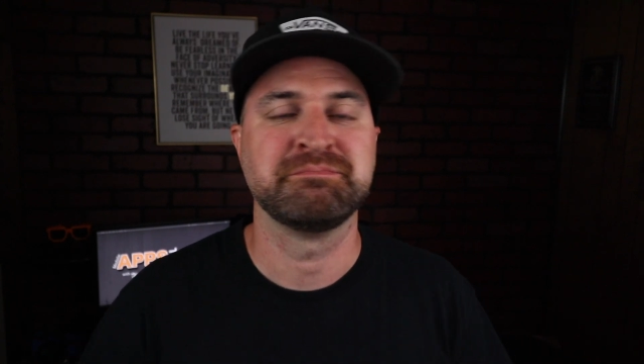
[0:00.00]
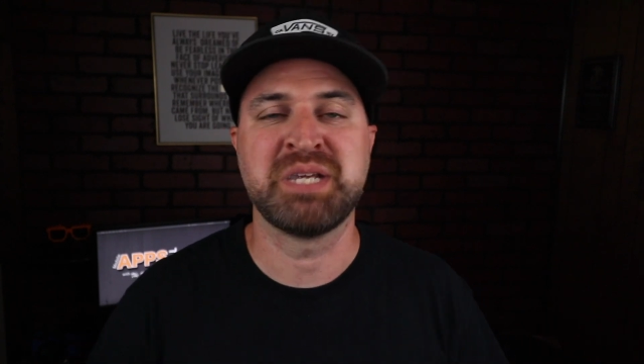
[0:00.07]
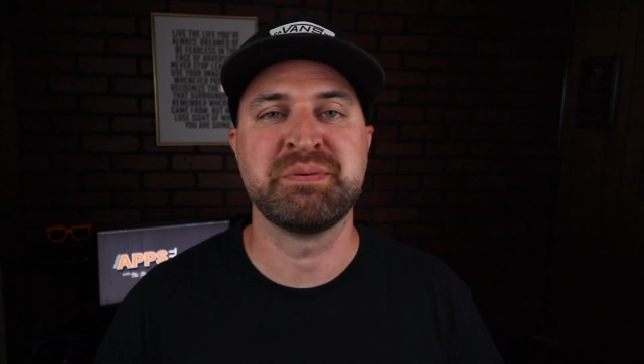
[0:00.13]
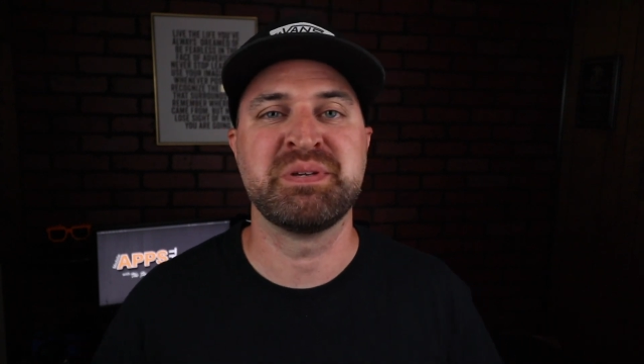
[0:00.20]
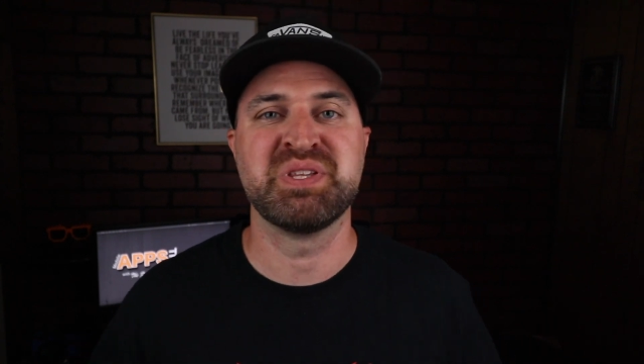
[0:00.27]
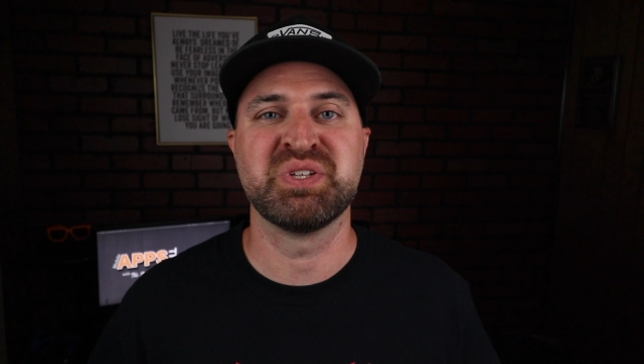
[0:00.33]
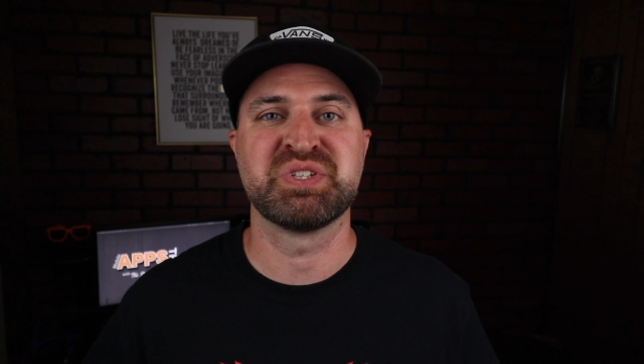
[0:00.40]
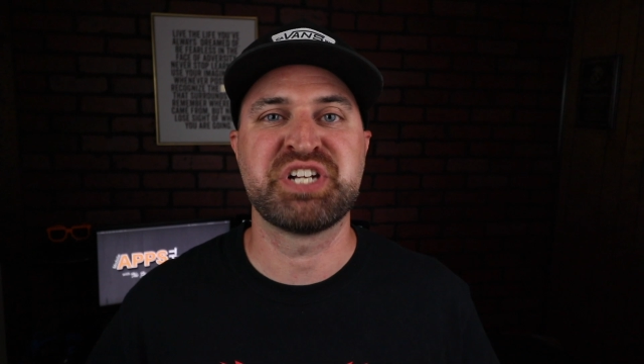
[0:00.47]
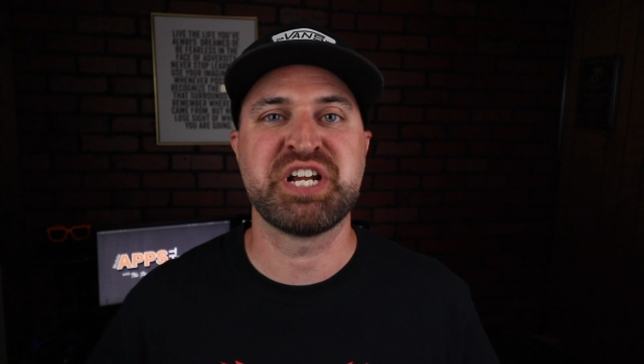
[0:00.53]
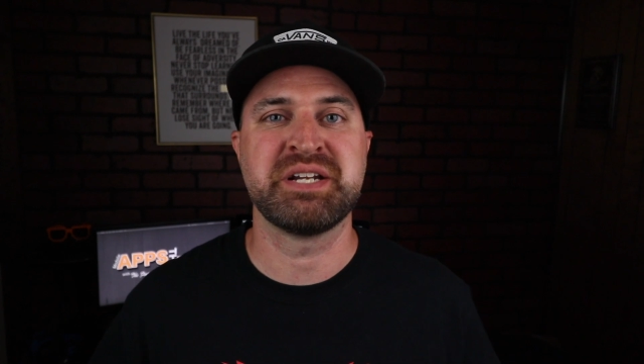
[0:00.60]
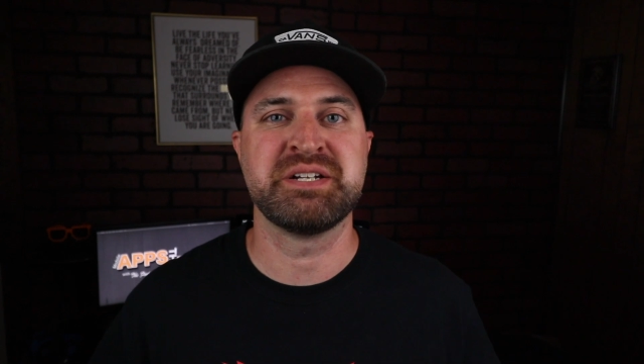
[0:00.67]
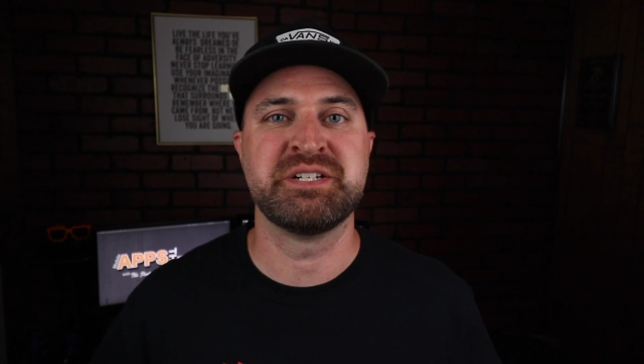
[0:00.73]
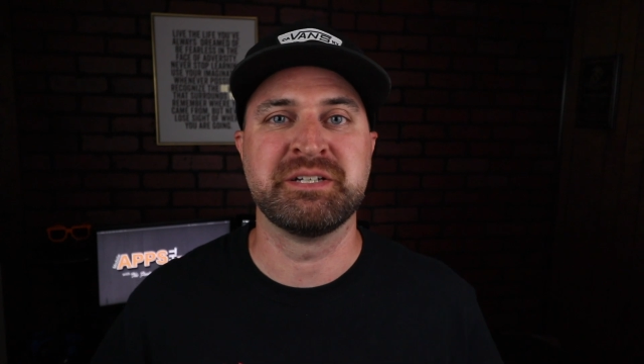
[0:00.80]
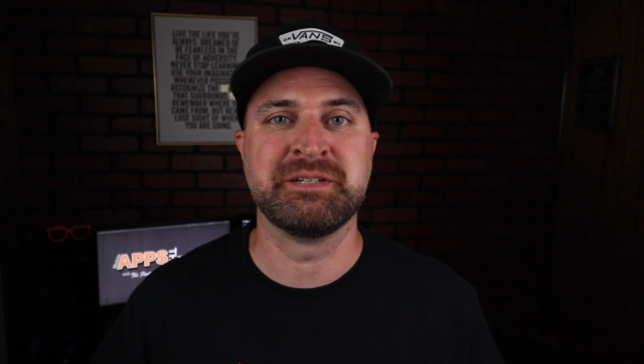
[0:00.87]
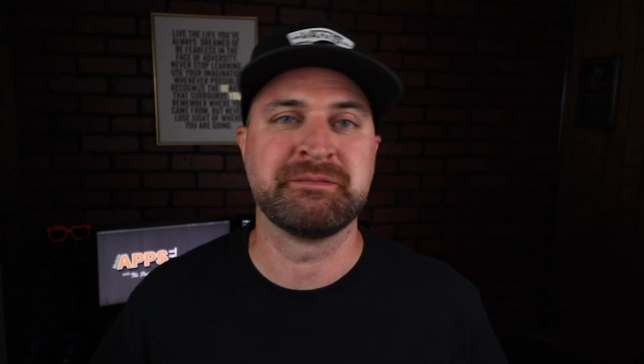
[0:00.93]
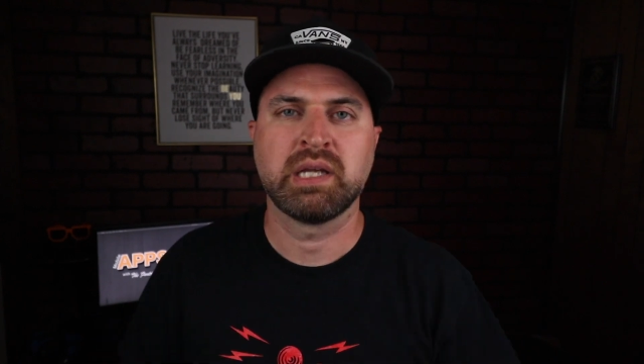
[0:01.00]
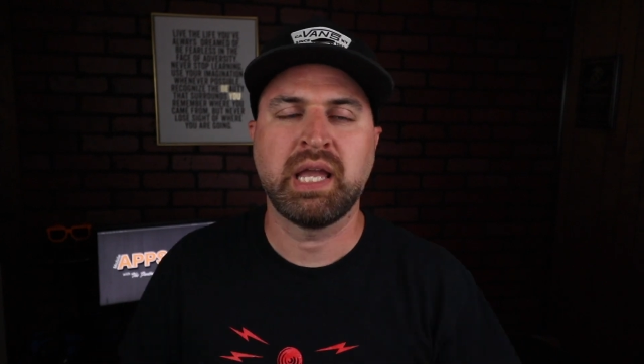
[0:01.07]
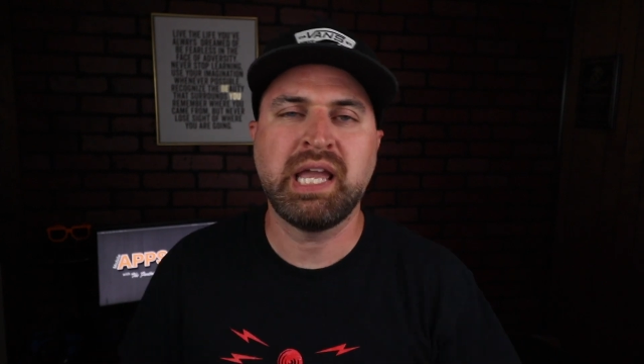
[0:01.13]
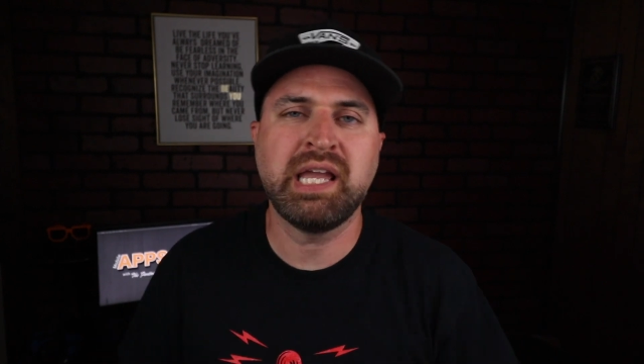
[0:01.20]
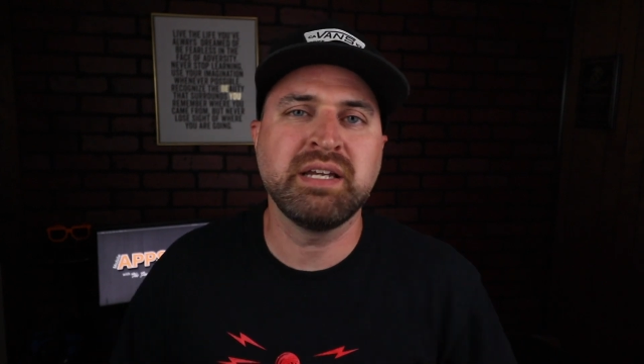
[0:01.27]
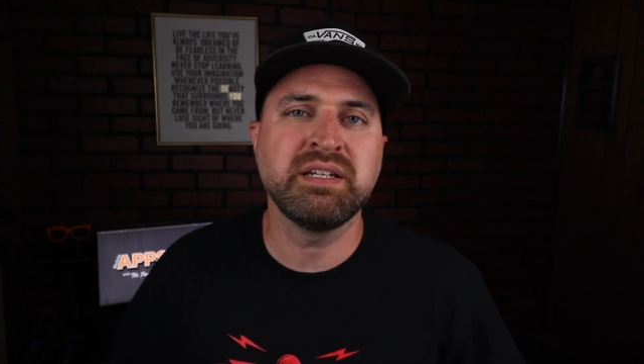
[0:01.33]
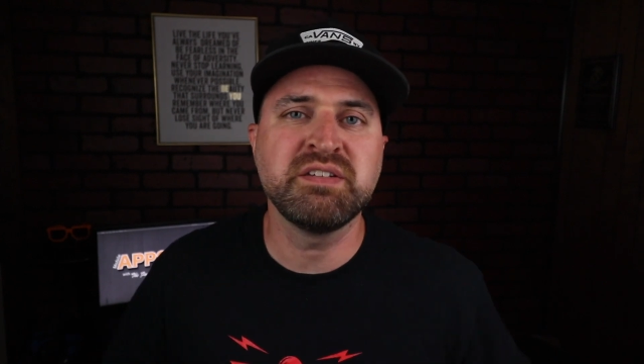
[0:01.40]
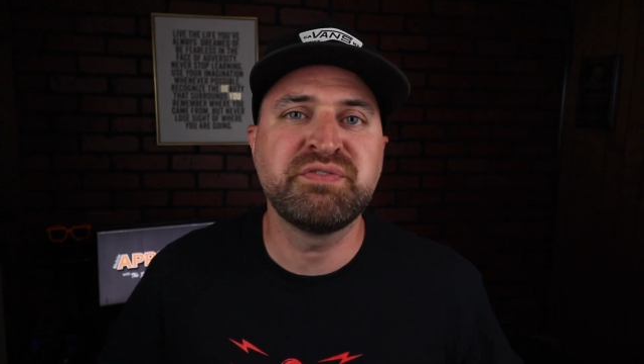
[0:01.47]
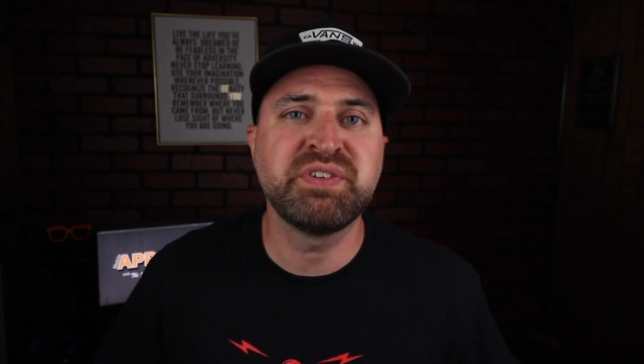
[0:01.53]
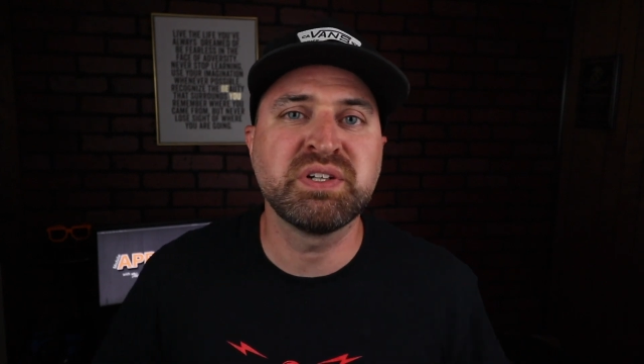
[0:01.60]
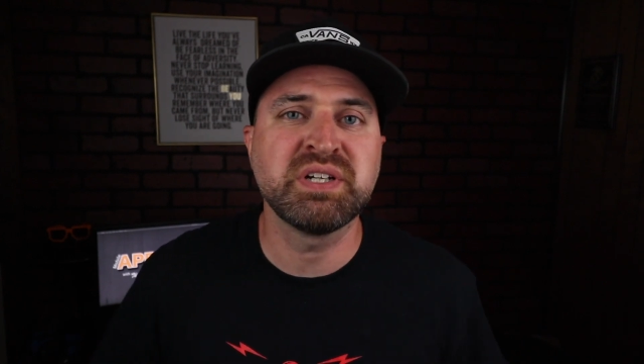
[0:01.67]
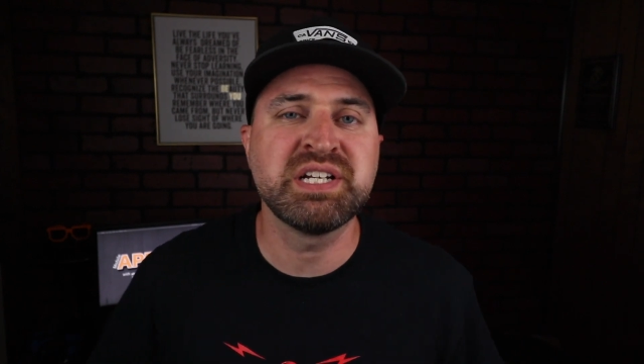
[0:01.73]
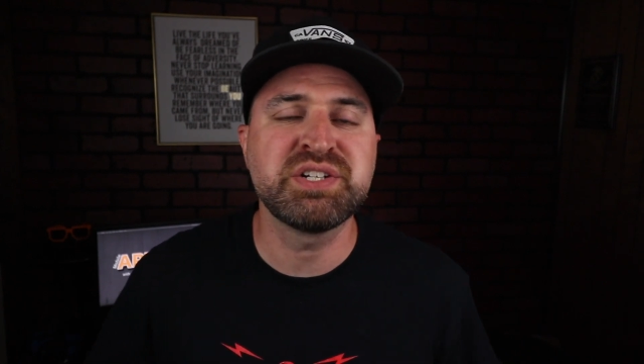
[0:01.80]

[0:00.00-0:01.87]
Maybe they'll change it. And if you're